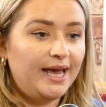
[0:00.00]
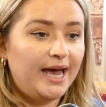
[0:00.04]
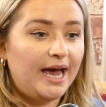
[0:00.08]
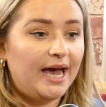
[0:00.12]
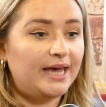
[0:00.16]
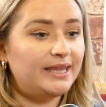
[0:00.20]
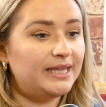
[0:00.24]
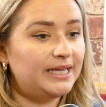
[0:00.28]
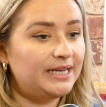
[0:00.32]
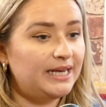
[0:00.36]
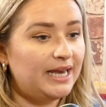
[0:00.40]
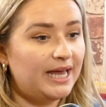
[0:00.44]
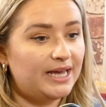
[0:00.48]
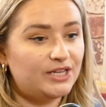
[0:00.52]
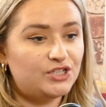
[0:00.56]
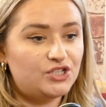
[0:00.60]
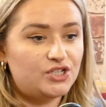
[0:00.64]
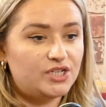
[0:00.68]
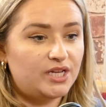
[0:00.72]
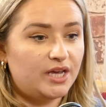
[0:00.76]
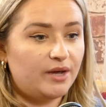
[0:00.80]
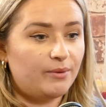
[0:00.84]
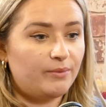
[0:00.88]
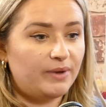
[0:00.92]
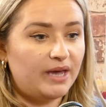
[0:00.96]
and then
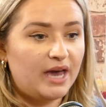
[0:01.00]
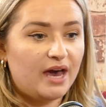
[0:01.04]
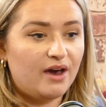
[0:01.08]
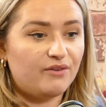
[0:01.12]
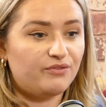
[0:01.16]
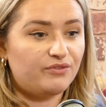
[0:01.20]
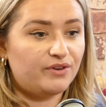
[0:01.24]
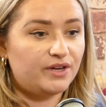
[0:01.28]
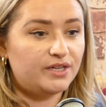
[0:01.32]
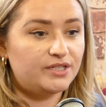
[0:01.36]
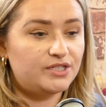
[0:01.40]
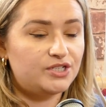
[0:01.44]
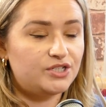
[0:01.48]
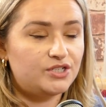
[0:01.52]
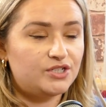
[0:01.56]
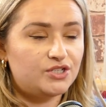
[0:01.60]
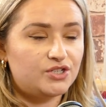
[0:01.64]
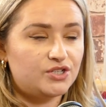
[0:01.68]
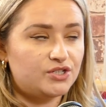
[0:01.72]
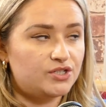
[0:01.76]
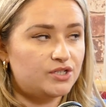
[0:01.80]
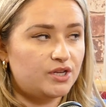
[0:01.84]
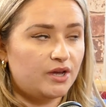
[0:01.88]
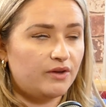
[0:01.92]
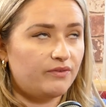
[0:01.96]
last year we averaged
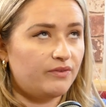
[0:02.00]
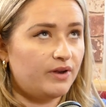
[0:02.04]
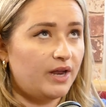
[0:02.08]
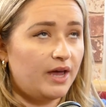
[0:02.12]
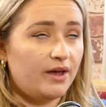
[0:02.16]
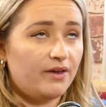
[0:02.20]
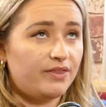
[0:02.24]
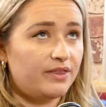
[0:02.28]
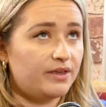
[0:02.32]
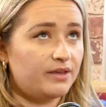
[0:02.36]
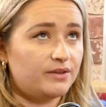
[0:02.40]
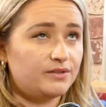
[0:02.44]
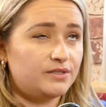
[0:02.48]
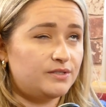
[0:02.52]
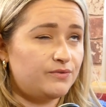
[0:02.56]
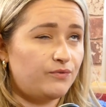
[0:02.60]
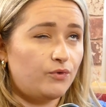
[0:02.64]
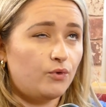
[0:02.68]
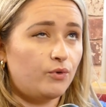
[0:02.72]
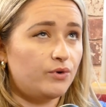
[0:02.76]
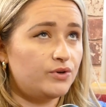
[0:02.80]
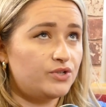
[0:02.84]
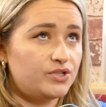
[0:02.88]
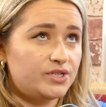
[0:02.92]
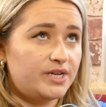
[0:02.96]
just over like I think
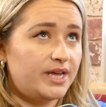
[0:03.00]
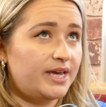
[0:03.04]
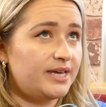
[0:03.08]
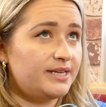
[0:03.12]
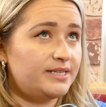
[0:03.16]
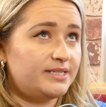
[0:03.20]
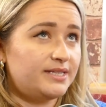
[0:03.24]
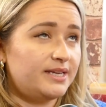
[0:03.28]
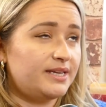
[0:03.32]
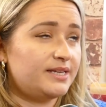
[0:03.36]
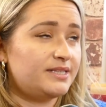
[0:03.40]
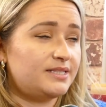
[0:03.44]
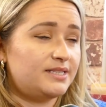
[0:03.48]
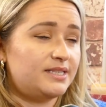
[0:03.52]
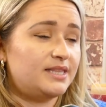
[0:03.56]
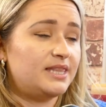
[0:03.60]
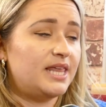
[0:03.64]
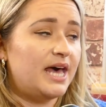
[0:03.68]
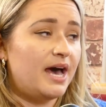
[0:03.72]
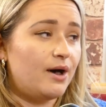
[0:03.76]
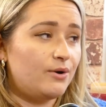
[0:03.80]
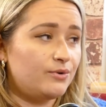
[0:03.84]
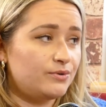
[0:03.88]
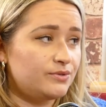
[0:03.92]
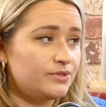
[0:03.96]

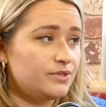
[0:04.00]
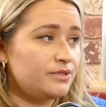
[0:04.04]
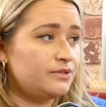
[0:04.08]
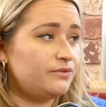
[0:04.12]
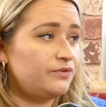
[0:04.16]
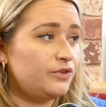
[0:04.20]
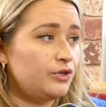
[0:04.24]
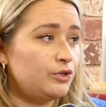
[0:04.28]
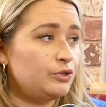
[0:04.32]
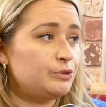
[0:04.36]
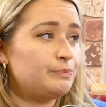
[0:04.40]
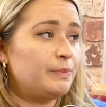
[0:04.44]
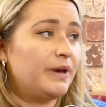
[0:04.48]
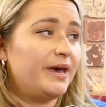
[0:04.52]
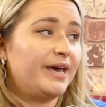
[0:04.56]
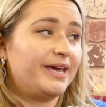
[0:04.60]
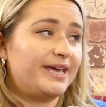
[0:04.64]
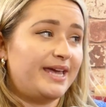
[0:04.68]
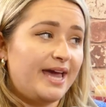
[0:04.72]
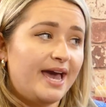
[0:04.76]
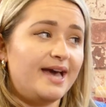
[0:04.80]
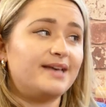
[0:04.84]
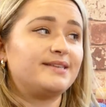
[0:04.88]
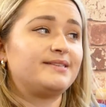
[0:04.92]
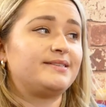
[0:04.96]
486,000 views per
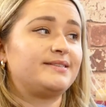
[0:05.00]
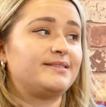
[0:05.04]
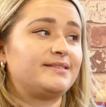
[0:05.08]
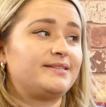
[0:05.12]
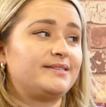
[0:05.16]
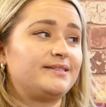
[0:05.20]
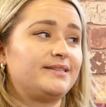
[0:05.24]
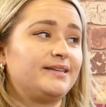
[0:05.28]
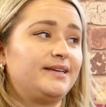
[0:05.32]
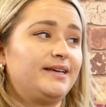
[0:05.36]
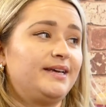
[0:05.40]
guest